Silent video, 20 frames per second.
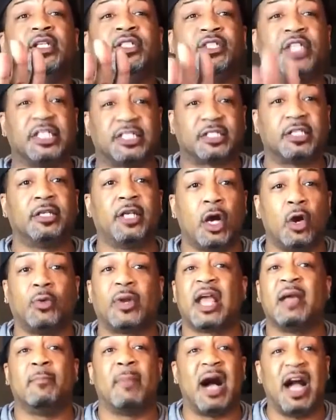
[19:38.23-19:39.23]
just a
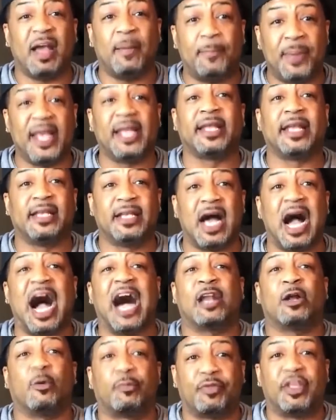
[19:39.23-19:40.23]
note, in my opinion,
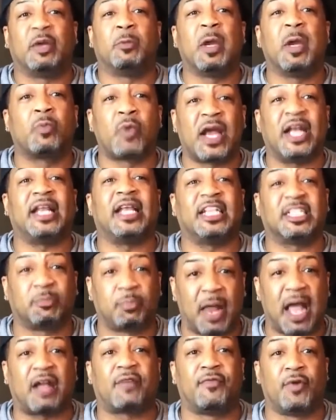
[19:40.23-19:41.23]
I don't think we ready as
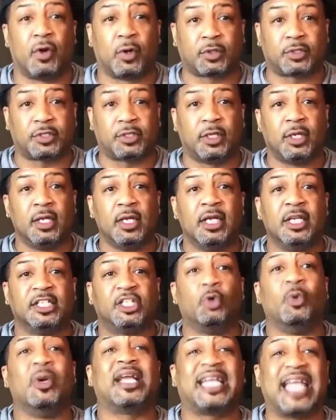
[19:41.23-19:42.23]
black folks
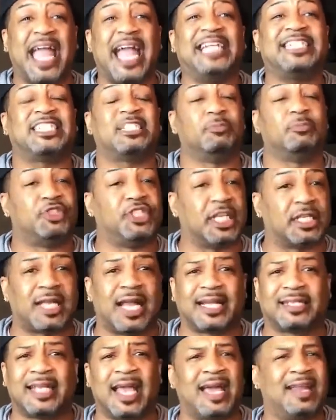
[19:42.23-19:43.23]
to engage some shit
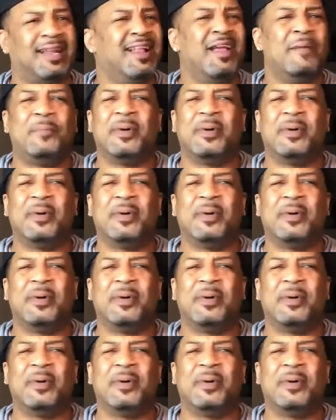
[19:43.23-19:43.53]
like that.